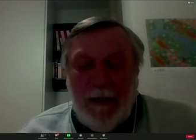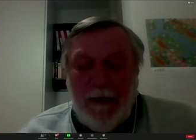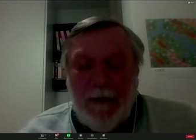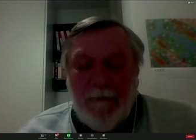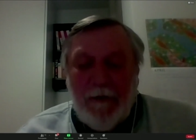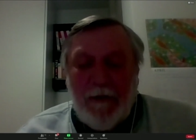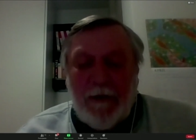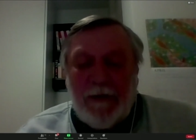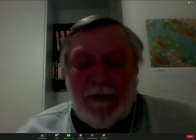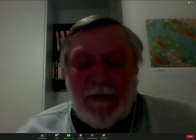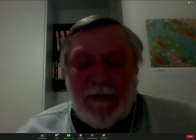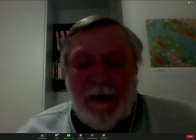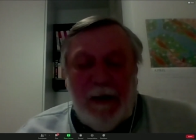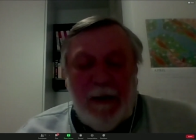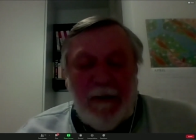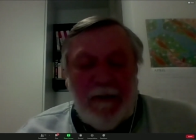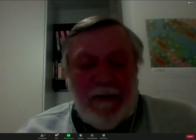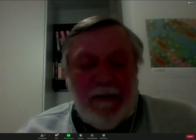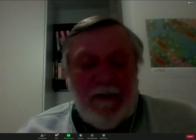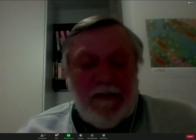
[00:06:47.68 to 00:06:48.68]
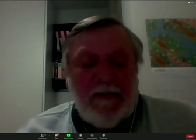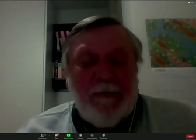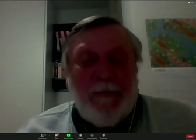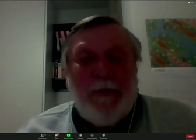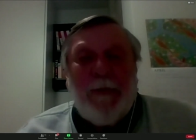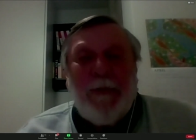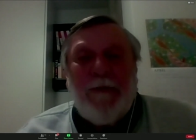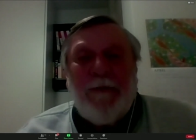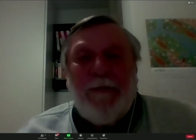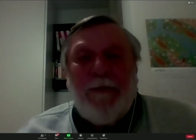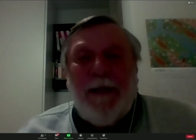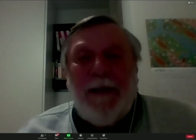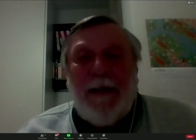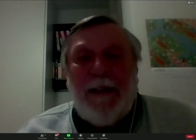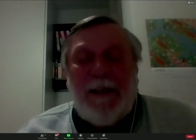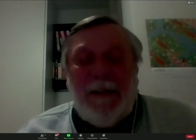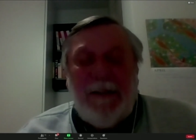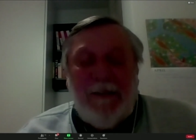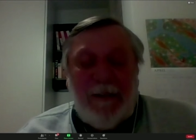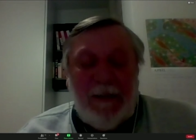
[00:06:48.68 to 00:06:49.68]
whether it's close and supportive
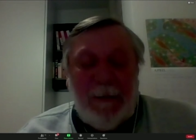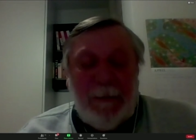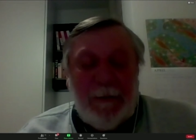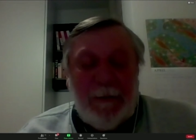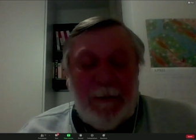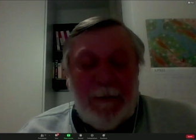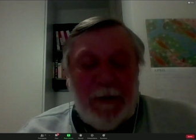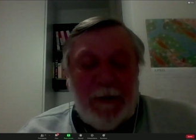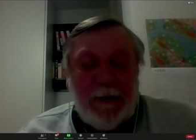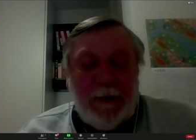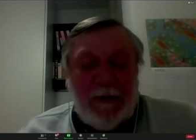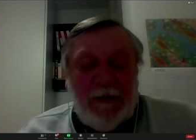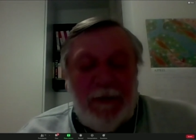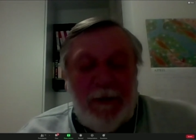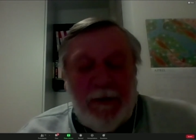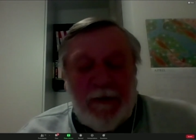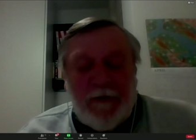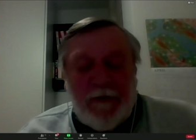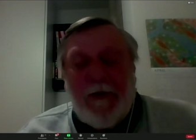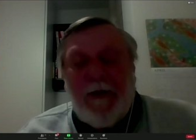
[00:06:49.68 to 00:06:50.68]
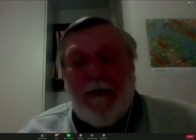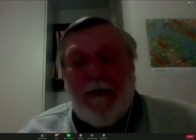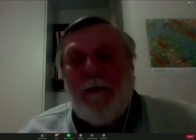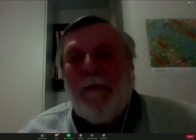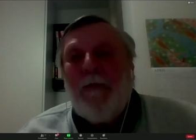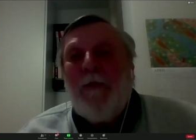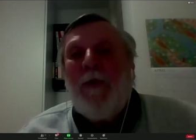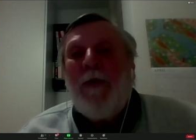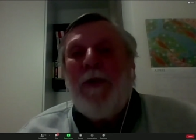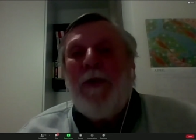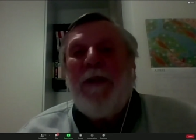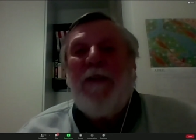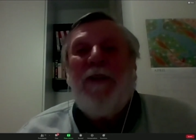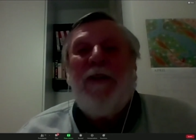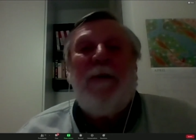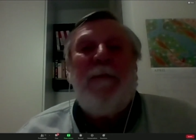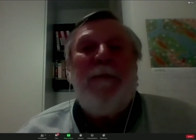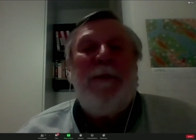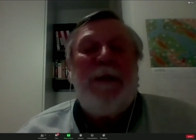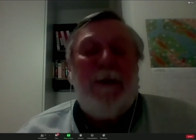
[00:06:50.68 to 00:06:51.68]
relationships, whether it's useful and rewarding
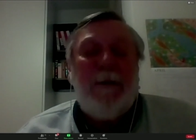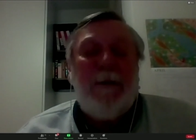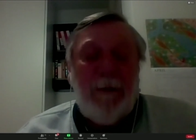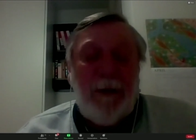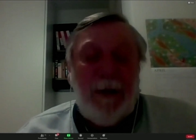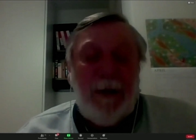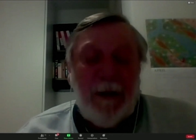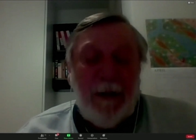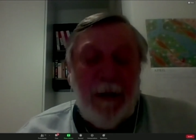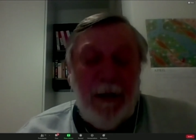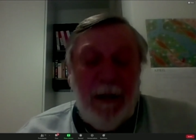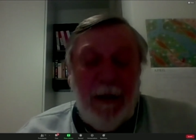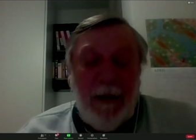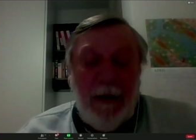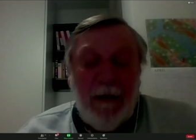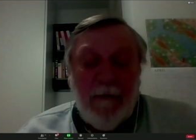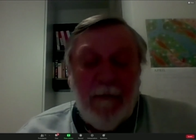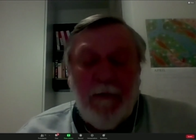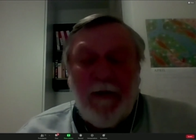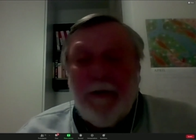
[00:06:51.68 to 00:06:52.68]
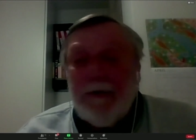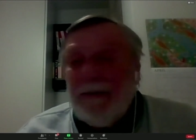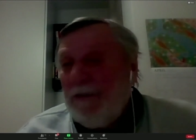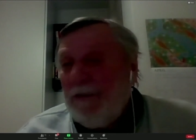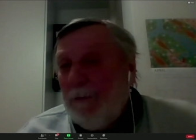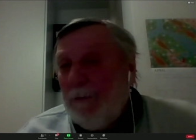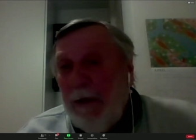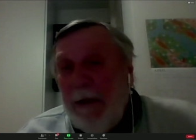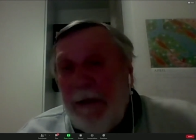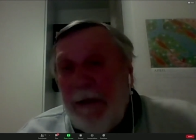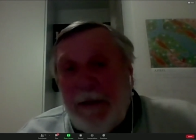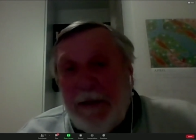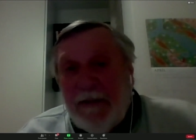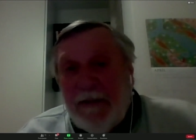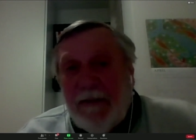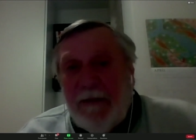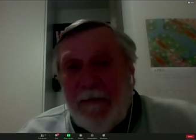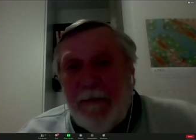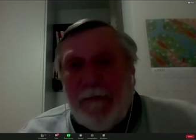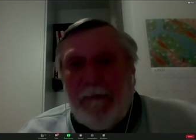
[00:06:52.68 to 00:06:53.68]
job and career, whether it's a religious
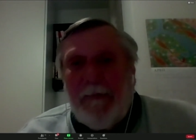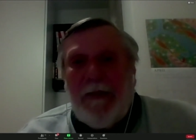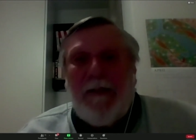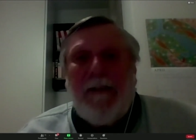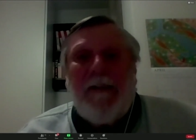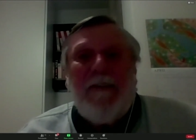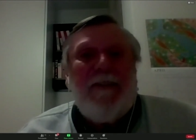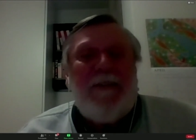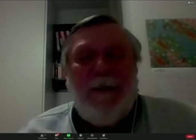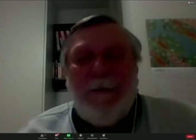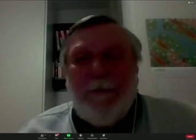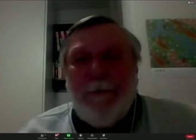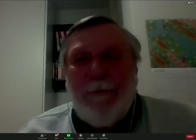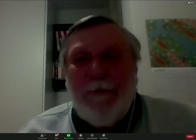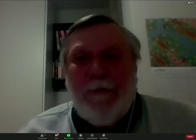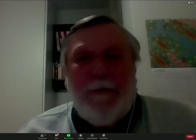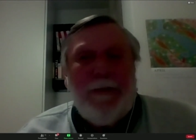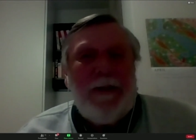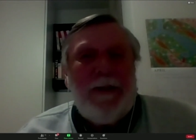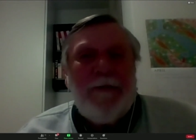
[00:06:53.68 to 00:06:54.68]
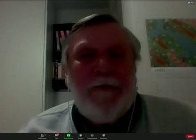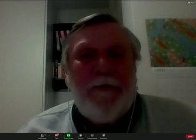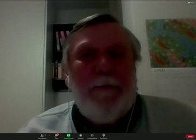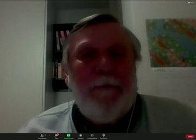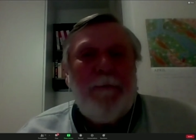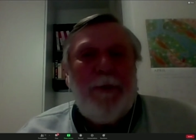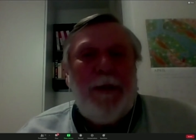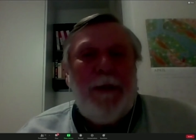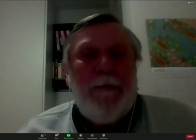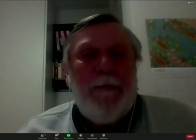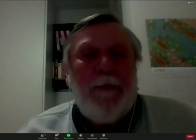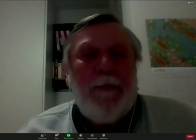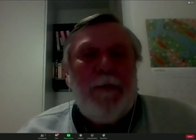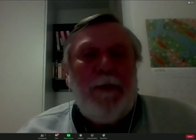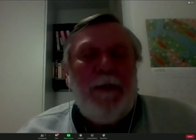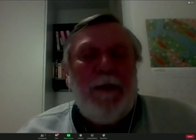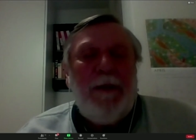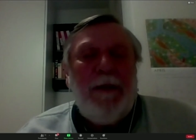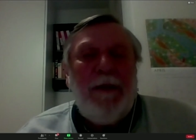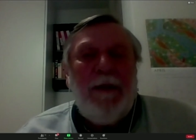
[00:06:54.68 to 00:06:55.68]
commitment. It's different for different people.
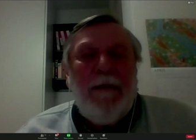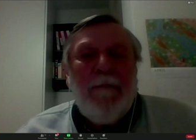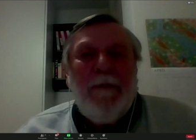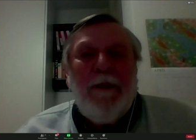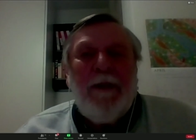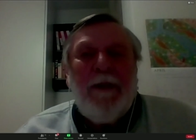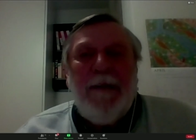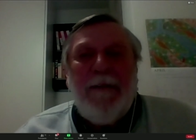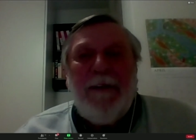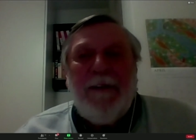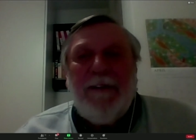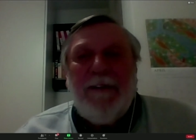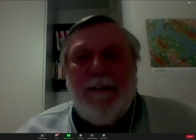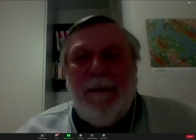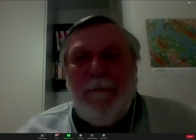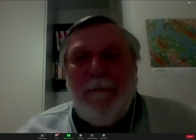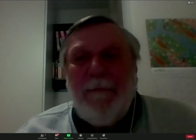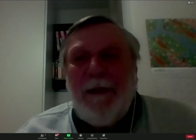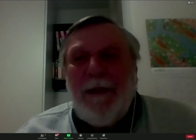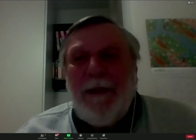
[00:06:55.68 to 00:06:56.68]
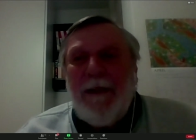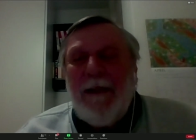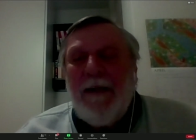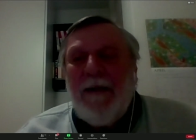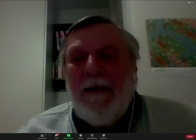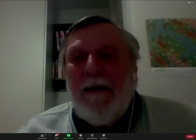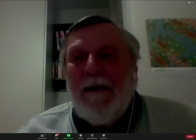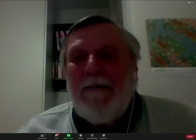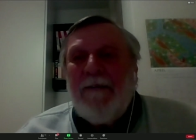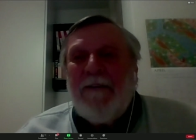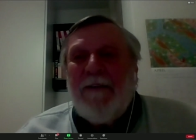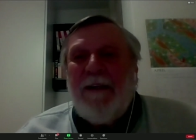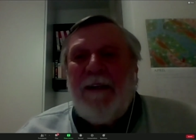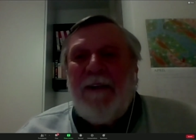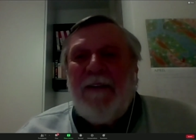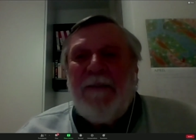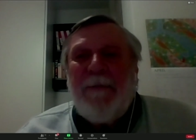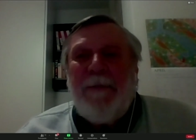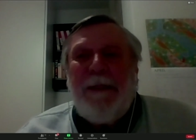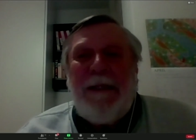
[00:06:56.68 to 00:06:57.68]
But having something in their lives that
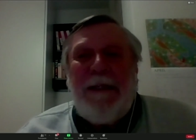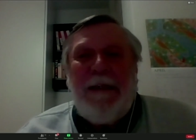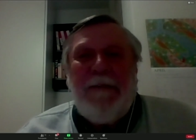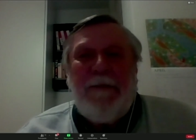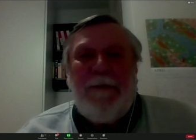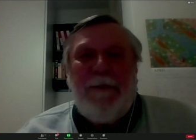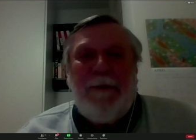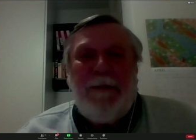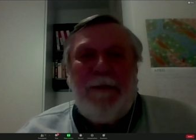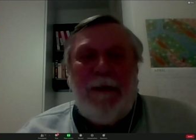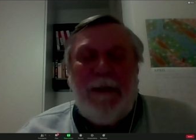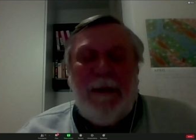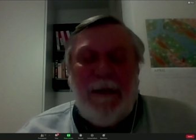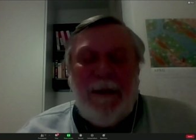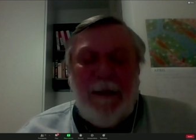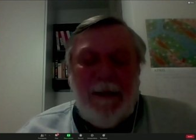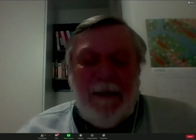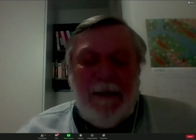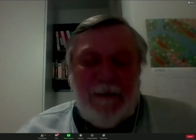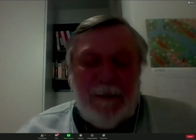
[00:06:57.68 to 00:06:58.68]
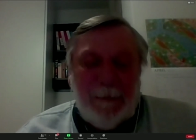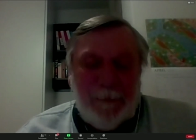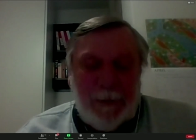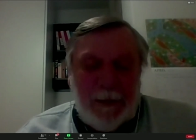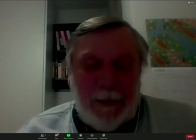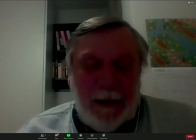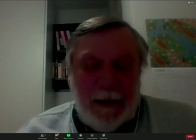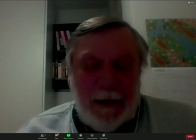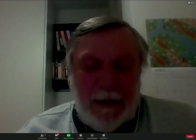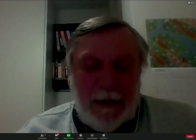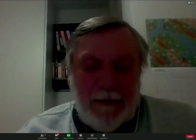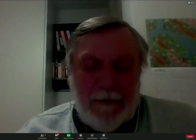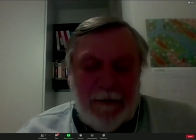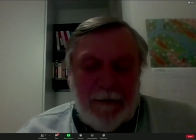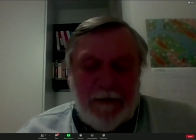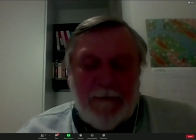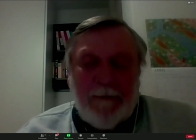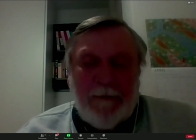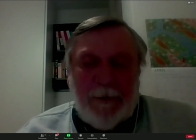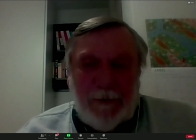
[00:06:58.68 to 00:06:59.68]
is meaningful is the, protective,
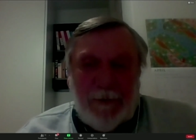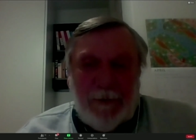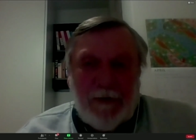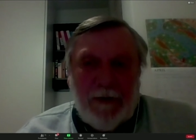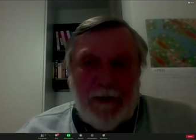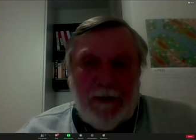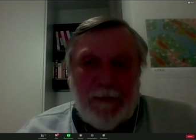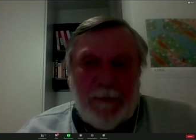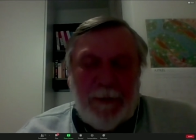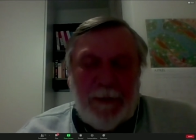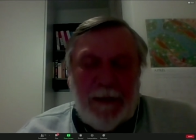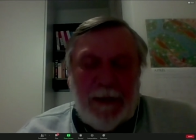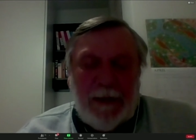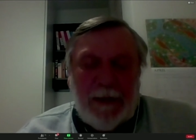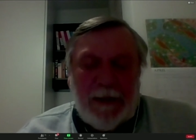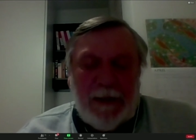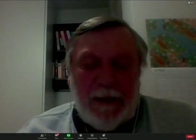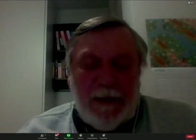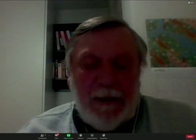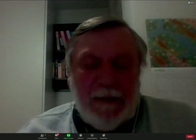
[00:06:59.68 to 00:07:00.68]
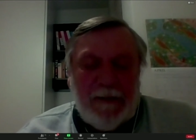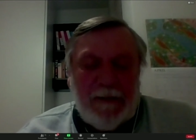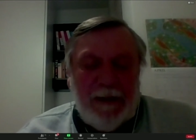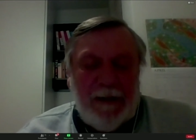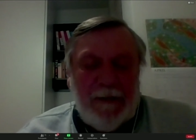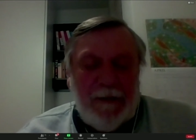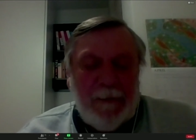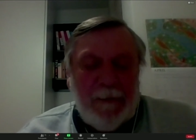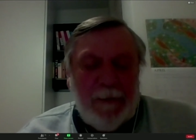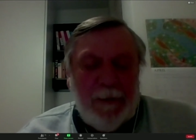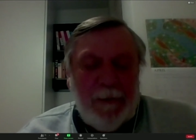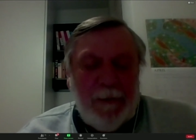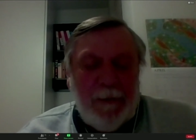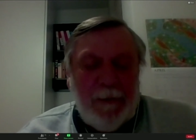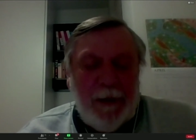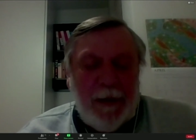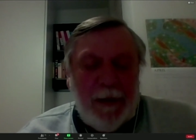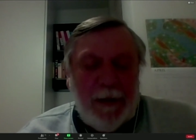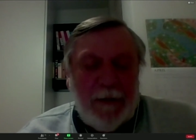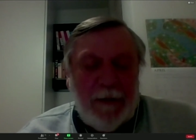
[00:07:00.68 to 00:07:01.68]
the strongest protection against having
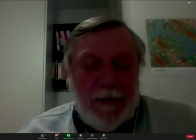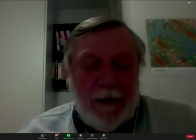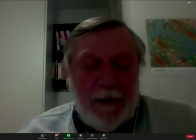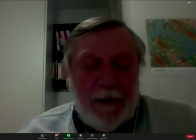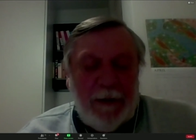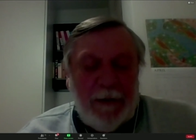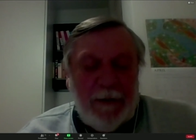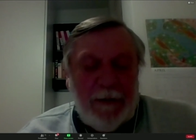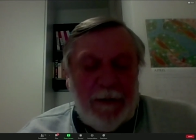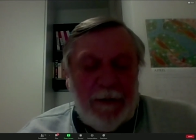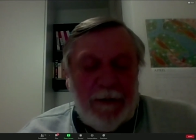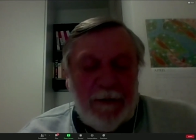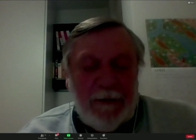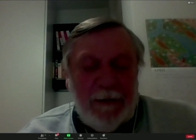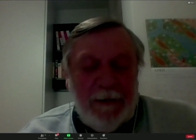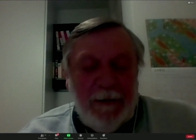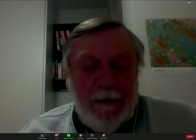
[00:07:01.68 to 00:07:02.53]
problematic drug use.